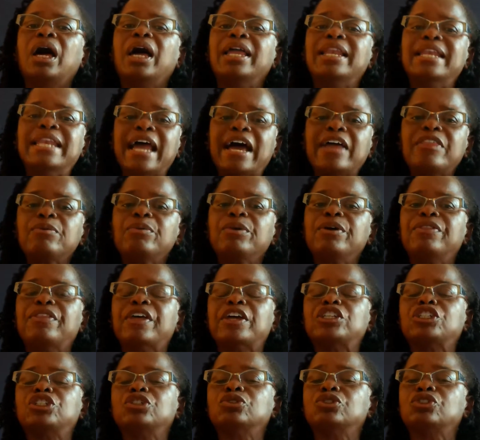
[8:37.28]
Another one
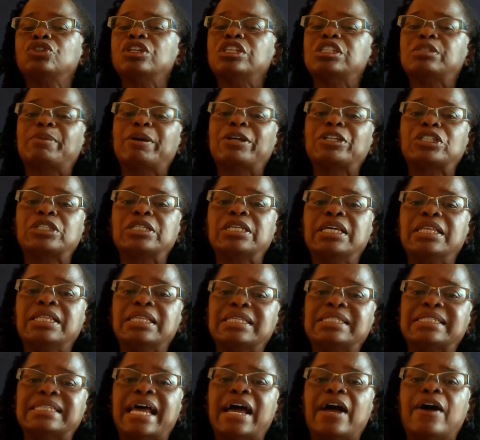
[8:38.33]
that children, especially in
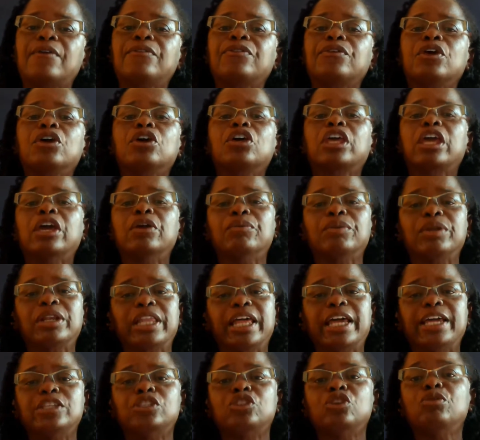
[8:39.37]
the South, can
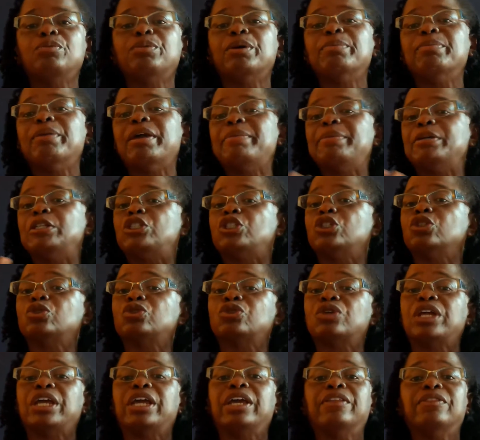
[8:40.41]
relate to, but maybe
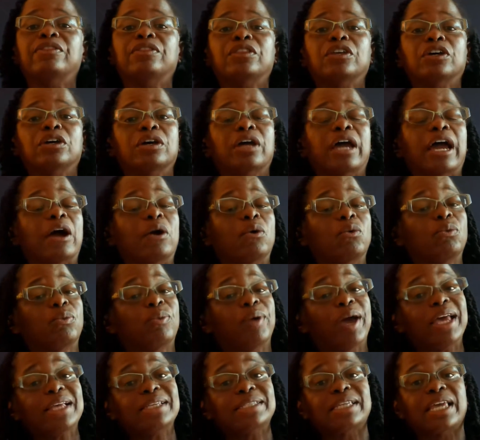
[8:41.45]
children in the out
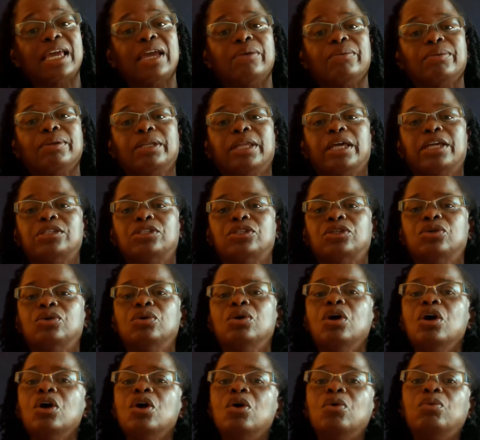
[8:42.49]
West can't relate to,
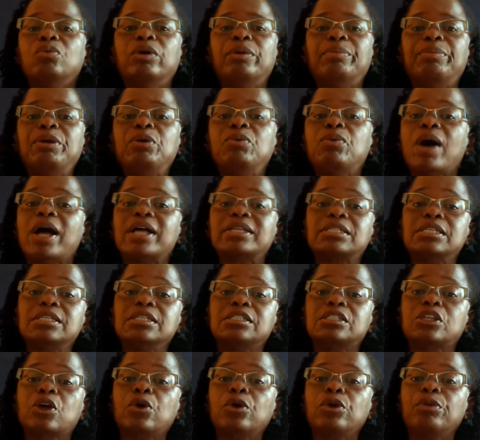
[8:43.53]
would be
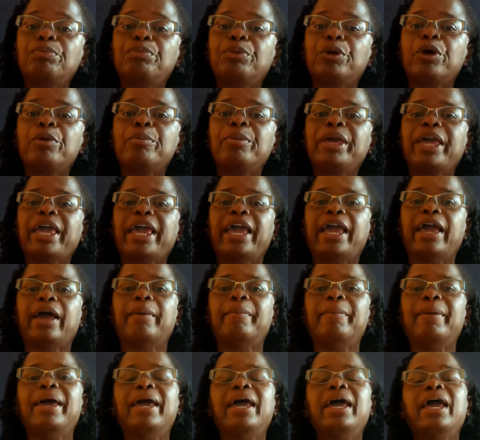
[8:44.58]
Watson's Go to Birmingham.
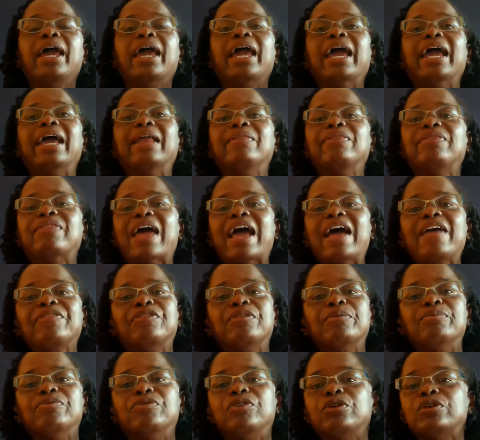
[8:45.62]
And
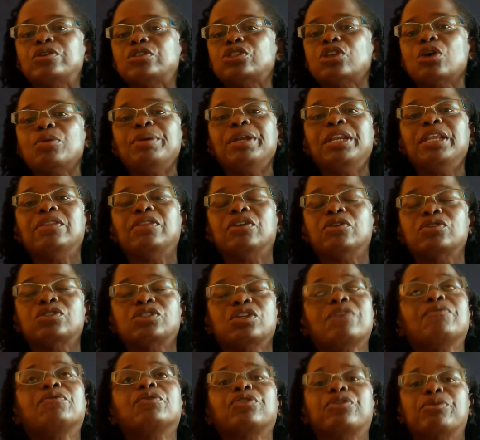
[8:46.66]
there's
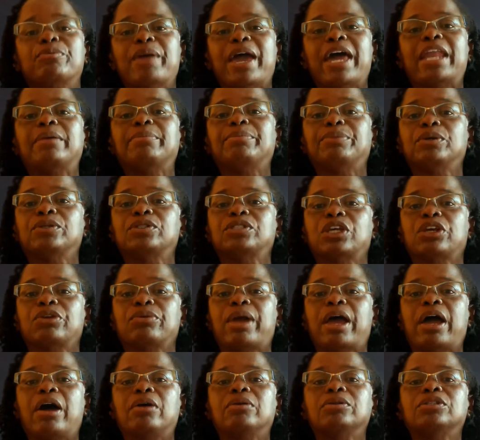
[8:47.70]
several thematic books that
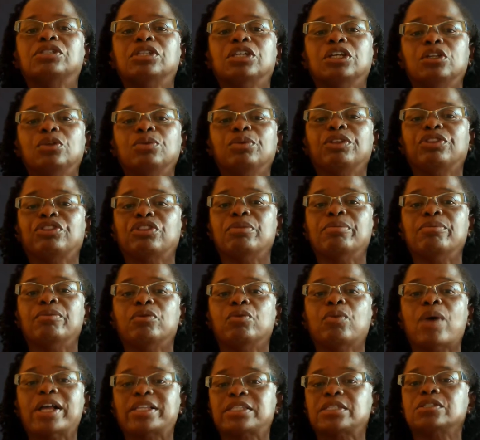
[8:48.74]
are out dealing with the
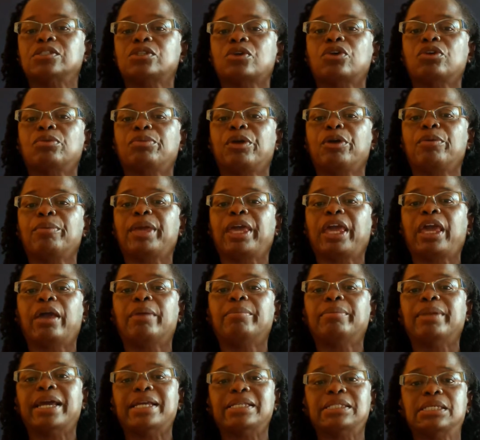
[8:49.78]
Watson's Go to
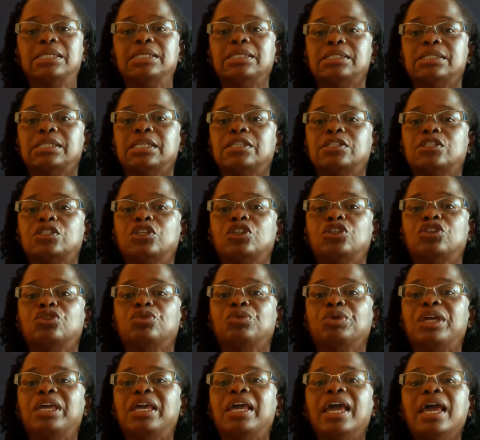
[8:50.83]
Birmingham
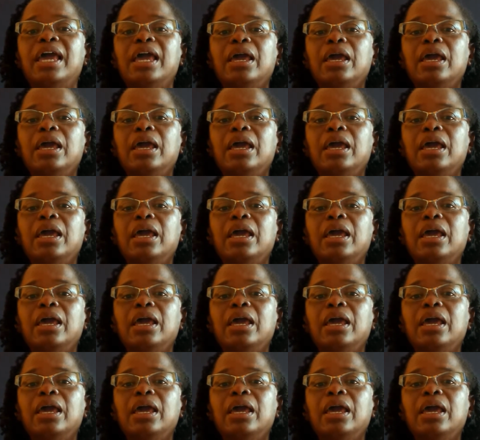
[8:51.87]
1963.